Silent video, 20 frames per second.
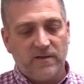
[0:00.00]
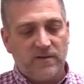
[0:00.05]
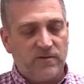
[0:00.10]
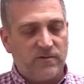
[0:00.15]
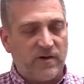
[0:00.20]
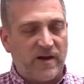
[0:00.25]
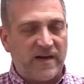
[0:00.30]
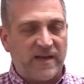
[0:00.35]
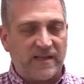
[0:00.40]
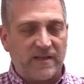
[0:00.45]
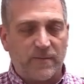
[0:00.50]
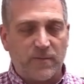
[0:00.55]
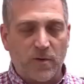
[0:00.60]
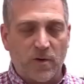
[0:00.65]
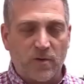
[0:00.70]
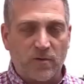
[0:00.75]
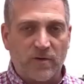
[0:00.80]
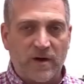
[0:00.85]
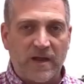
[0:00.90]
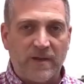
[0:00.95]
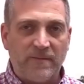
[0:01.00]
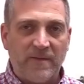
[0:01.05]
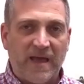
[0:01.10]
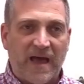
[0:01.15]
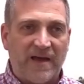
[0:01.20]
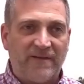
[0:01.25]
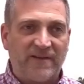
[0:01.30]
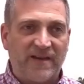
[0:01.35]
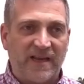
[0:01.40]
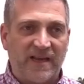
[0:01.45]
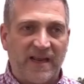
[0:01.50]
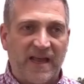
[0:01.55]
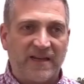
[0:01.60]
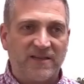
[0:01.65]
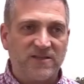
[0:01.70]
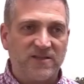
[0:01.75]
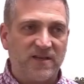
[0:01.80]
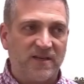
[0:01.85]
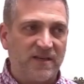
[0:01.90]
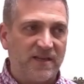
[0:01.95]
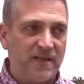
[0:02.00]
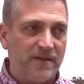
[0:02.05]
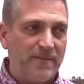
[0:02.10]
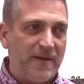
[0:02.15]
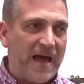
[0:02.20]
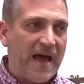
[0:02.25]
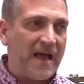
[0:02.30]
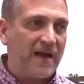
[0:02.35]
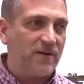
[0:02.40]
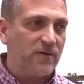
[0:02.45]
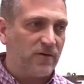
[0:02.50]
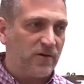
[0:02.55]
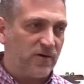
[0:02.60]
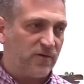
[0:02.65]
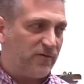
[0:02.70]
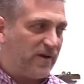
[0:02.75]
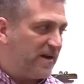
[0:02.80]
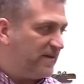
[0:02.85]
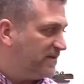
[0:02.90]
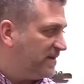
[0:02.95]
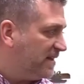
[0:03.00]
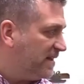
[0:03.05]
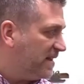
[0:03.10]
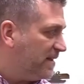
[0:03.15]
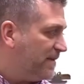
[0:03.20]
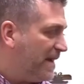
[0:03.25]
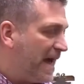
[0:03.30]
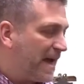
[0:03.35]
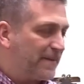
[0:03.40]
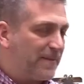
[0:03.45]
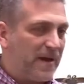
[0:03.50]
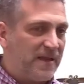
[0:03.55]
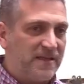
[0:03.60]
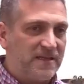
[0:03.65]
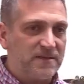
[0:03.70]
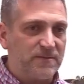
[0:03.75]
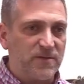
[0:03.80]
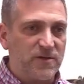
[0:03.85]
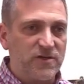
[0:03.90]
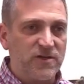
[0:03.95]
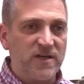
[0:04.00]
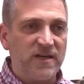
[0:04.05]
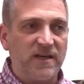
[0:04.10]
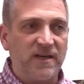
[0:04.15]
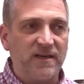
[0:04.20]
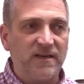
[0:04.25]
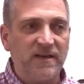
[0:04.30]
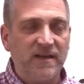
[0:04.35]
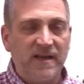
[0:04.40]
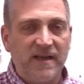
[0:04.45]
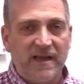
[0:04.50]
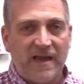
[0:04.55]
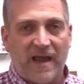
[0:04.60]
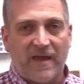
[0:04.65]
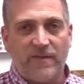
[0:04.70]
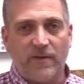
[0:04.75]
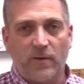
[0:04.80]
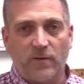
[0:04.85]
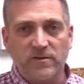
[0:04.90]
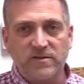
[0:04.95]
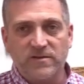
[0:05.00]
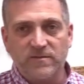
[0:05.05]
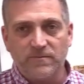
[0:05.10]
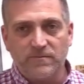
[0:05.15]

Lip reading: creating the program, having it etched into the back or engraved into the back by this machine, and those